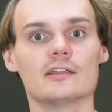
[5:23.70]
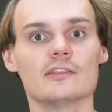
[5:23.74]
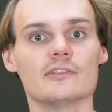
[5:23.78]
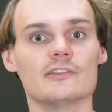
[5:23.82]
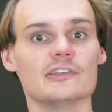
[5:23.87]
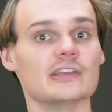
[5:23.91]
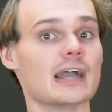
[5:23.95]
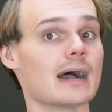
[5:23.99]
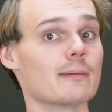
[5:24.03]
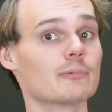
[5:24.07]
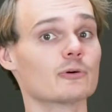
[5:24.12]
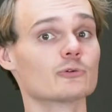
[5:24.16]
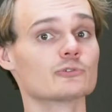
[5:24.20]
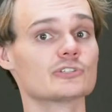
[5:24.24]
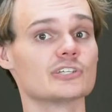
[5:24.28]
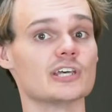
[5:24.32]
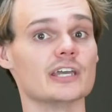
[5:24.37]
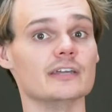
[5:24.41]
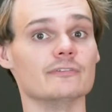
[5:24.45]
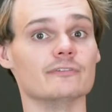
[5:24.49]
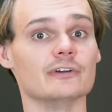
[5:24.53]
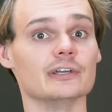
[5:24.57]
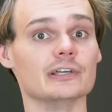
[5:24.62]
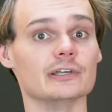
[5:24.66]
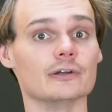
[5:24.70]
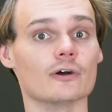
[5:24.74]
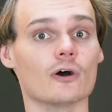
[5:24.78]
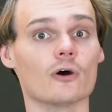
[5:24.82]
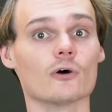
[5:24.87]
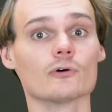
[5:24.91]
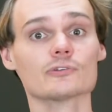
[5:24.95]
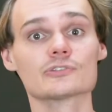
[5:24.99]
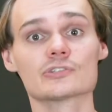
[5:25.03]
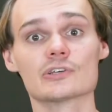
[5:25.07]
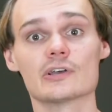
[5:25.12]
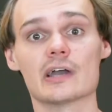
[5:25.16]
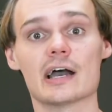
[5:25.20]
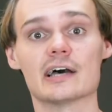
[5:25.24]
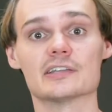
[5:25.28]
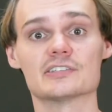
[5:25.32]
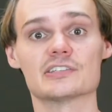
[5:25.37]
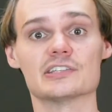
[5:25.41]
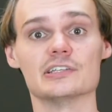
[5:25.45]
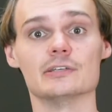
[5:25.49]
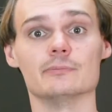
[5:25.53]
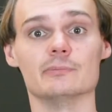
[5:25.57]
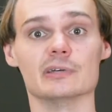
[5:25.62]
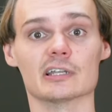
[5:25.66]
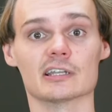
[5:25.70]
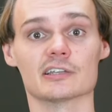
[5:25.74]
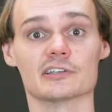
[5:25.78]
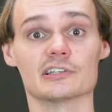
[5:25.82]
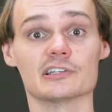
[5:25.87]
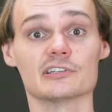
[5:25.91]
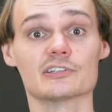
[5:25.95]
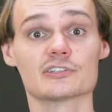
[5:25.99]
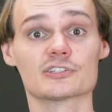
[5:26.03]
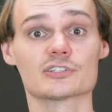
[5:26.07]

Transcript: The Apple TV also has the ability to